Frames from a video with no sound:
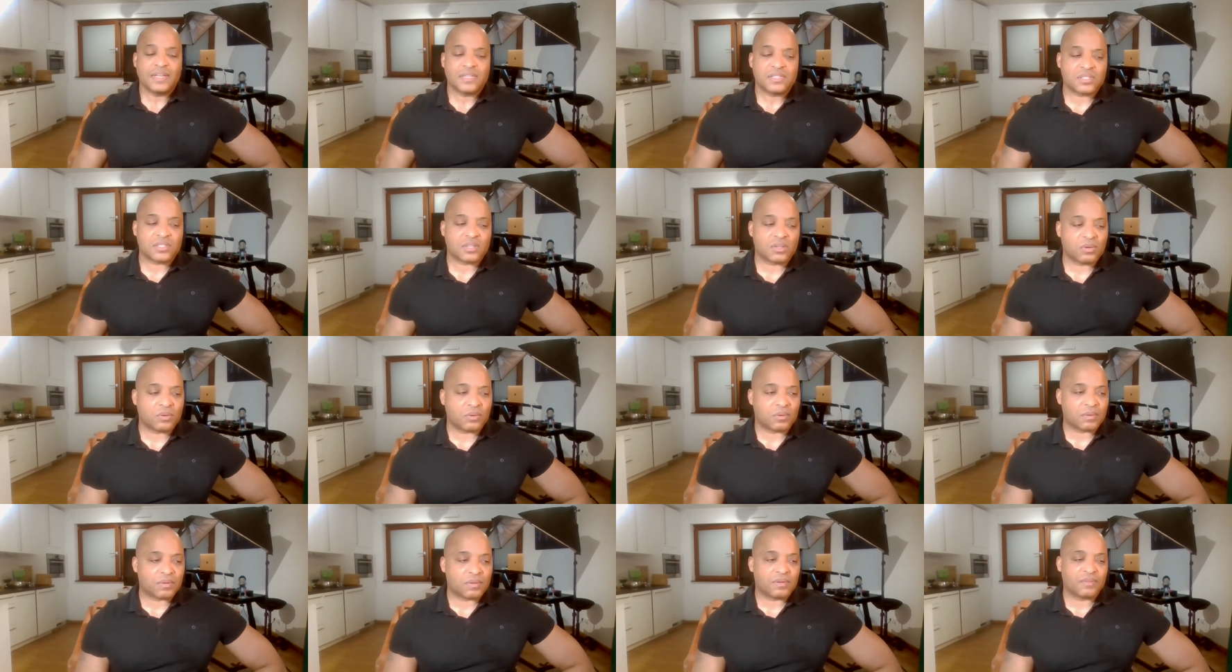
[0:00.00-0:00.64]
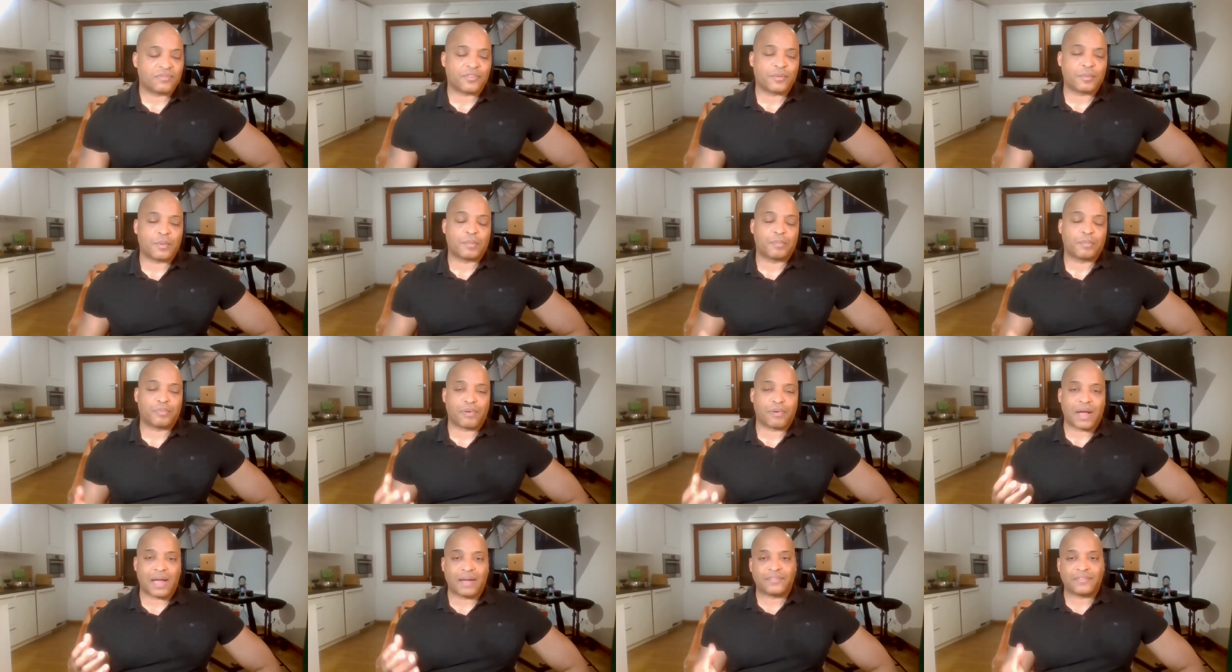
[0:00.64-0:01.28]
So, from
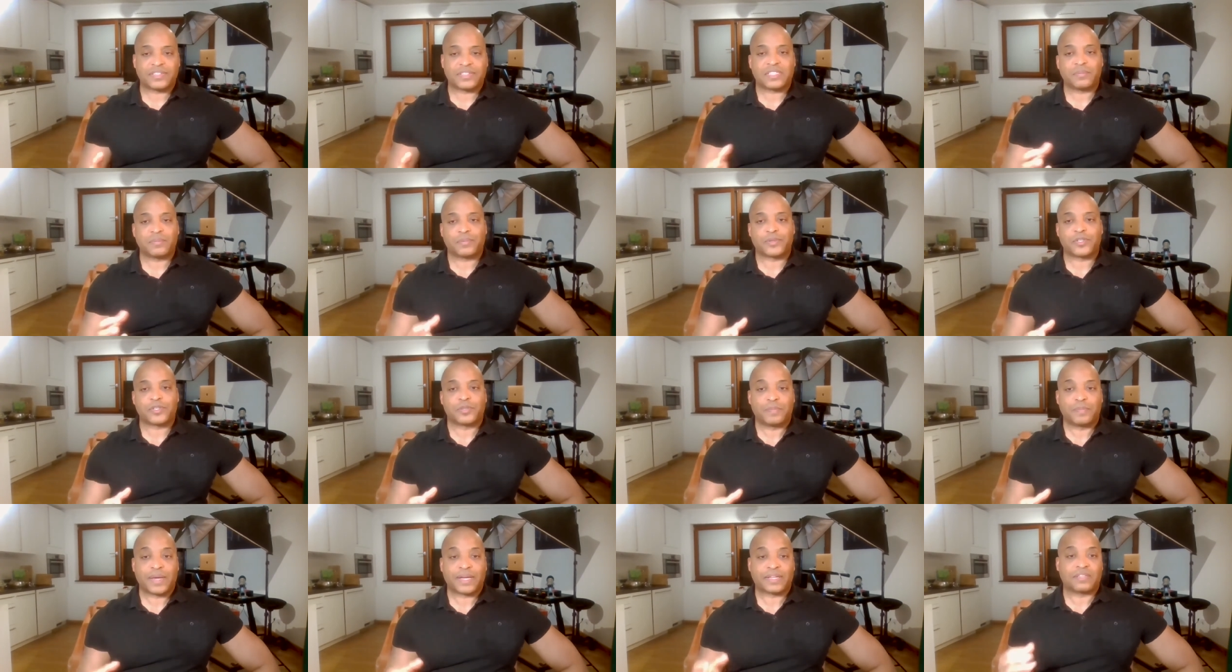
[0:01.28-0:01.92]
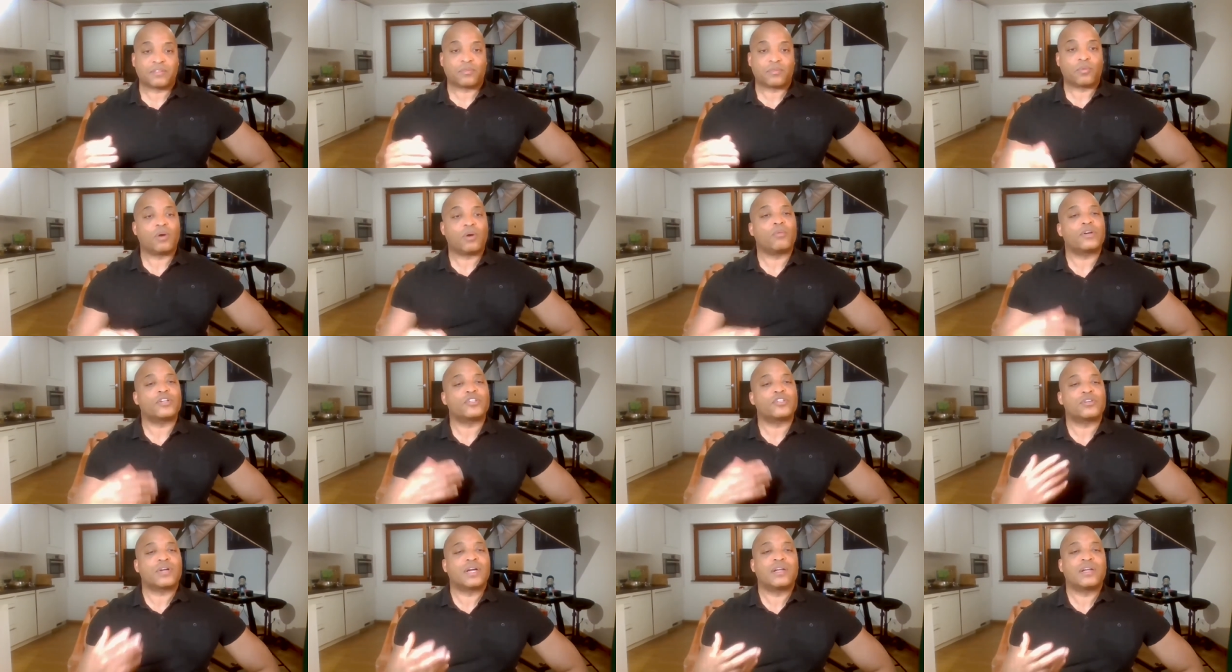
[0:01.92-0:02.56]
a privacy perspective, what
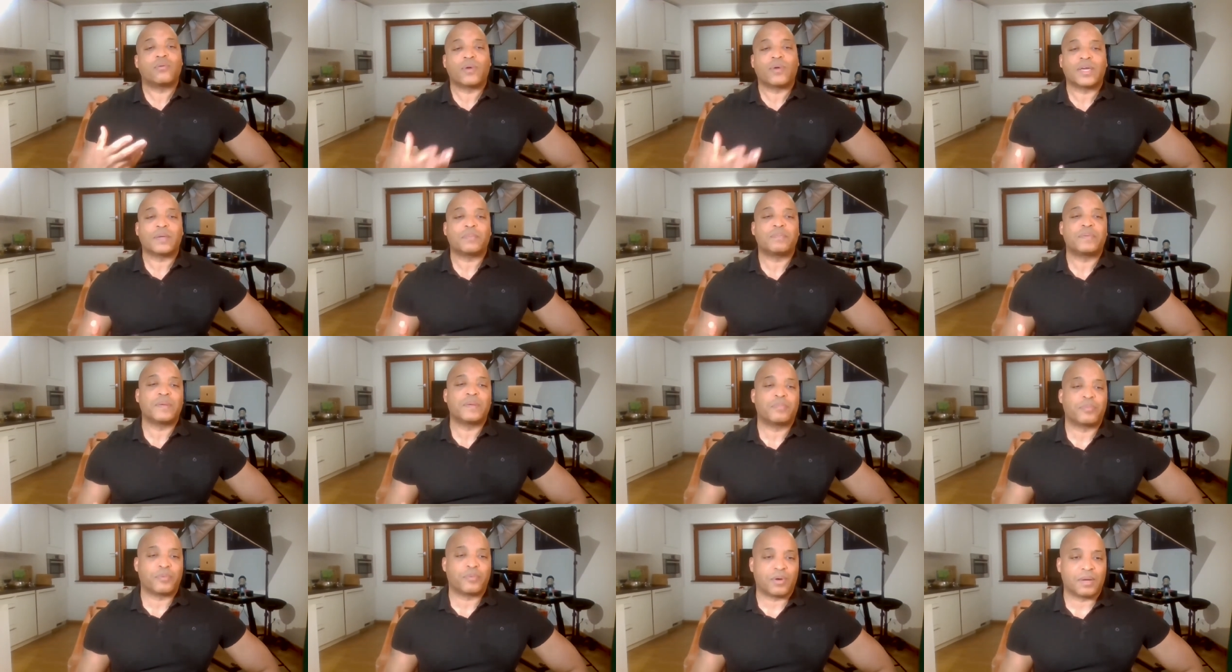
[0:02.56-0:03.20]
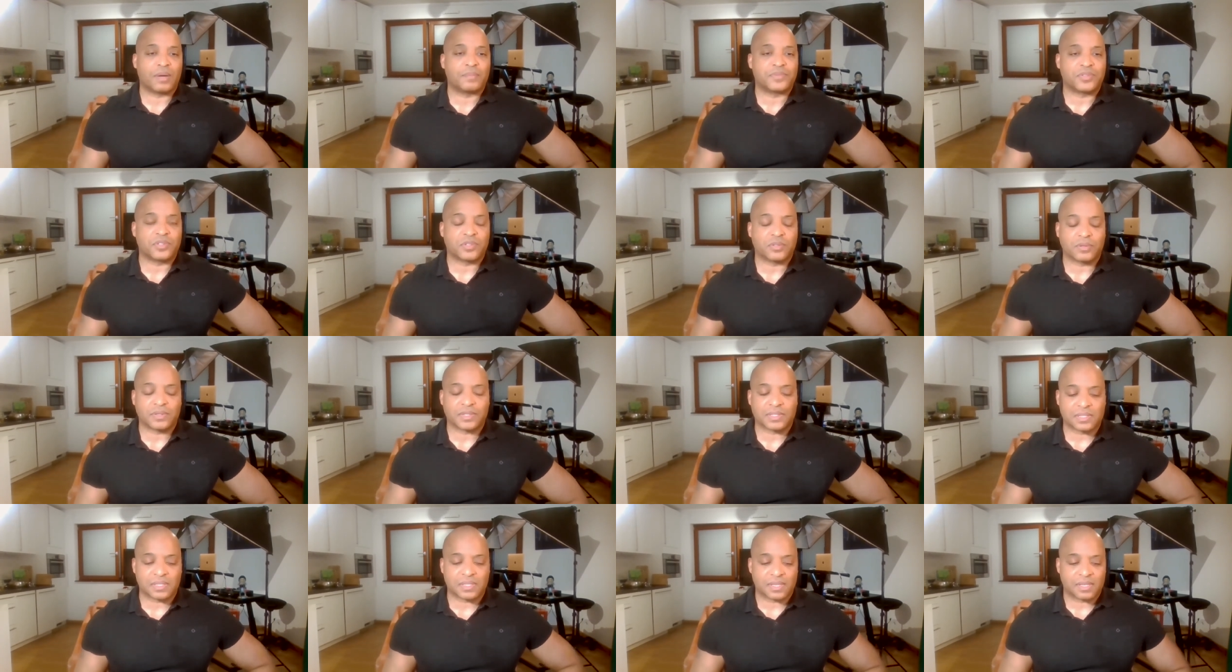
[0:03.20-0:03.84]
we're trying to wake people up
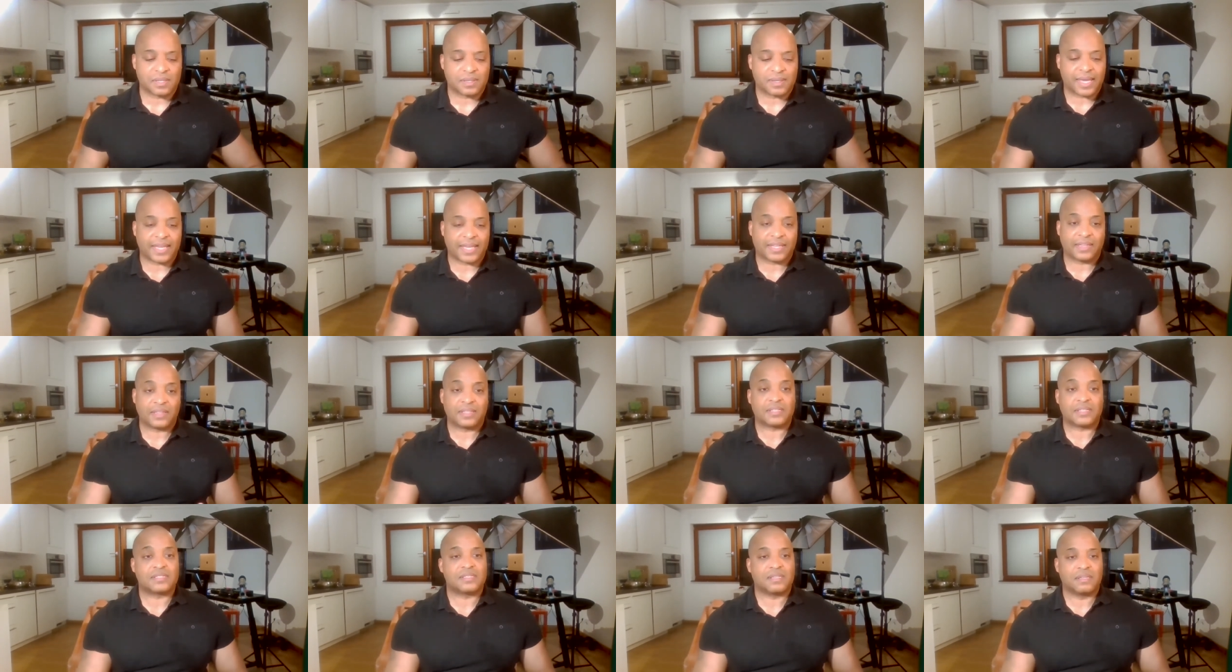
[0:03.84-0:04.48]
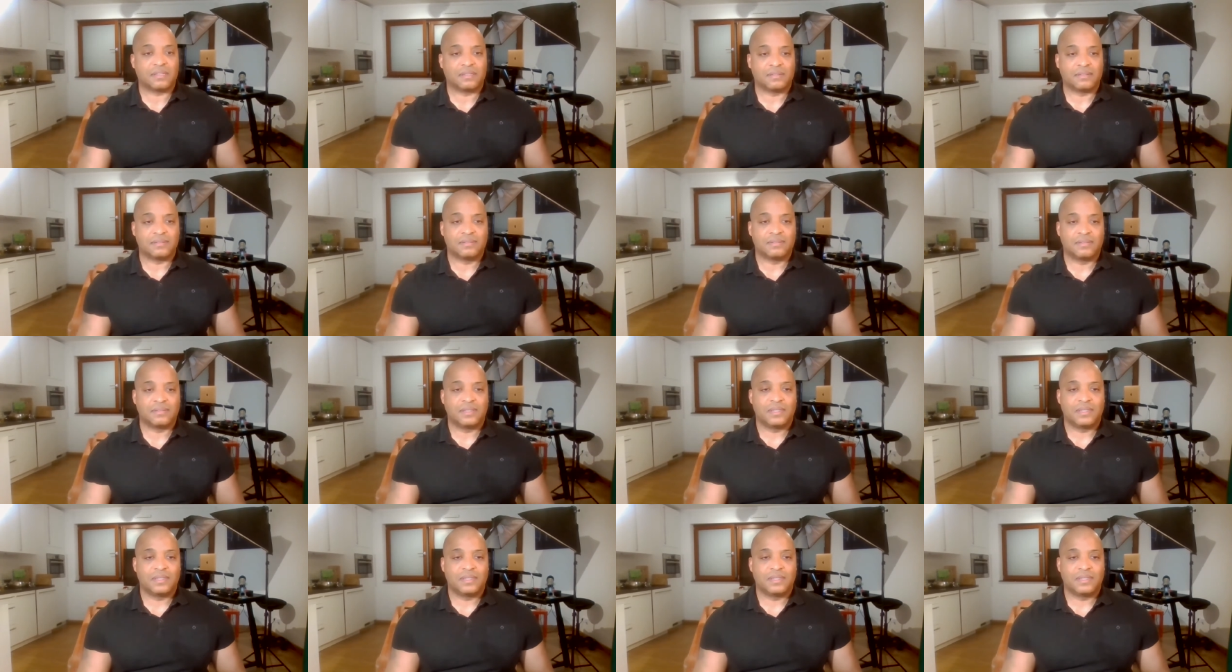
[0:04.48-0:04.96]
to is hey, listen,